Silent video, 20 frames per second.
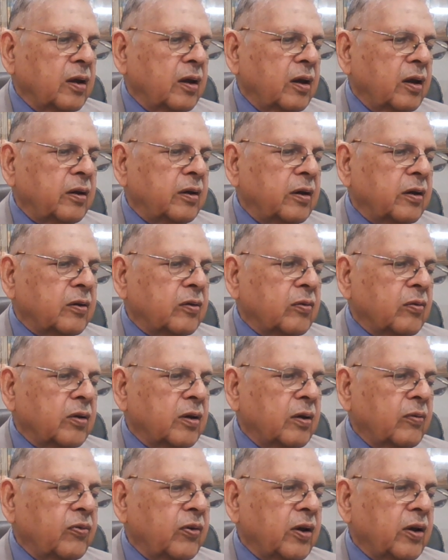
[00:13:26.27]

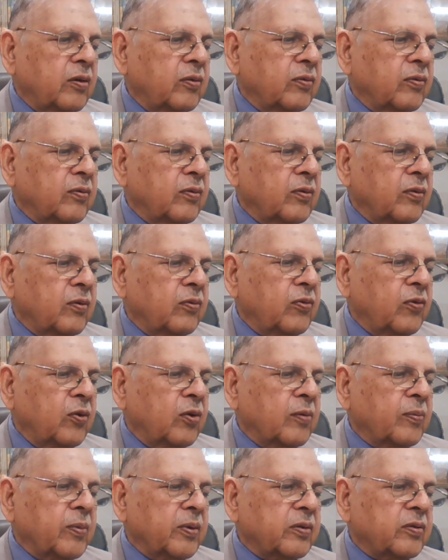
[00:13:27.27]

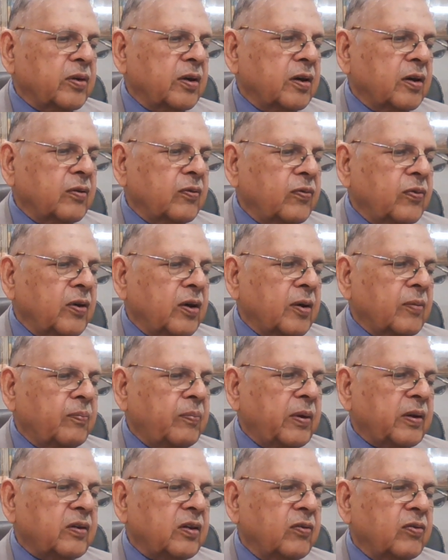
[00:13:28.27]
4% for
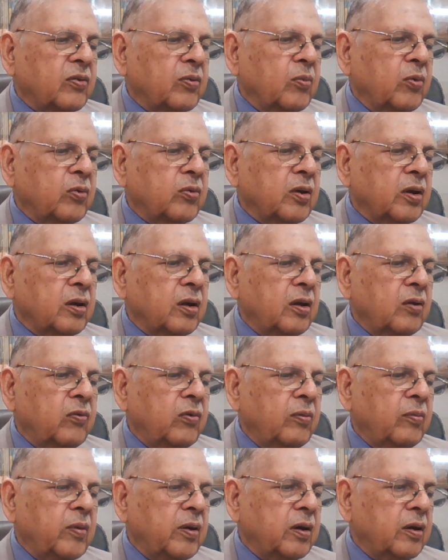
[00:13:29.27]
passive smoking in
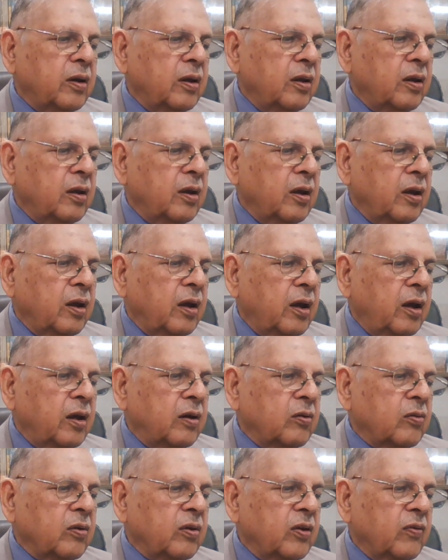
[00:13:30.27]
women,
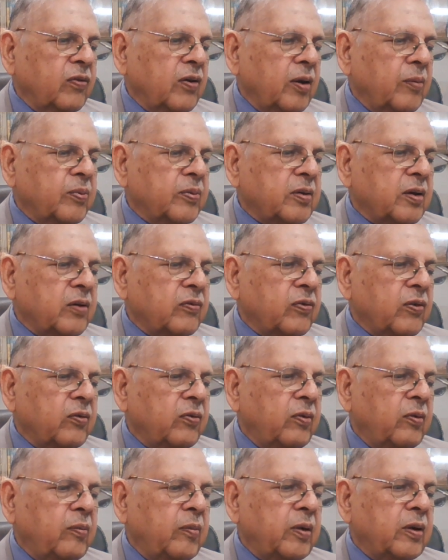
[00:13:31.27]
and 25% for
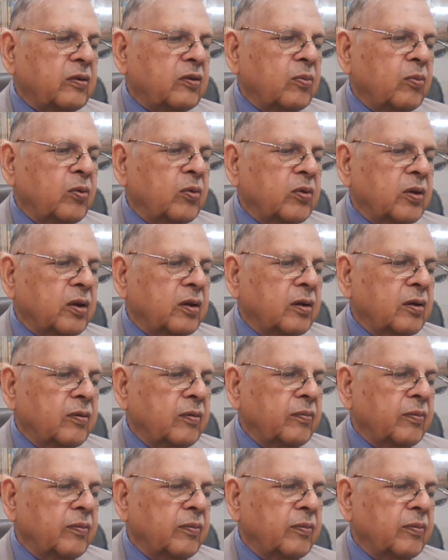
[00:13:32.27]
women smoking.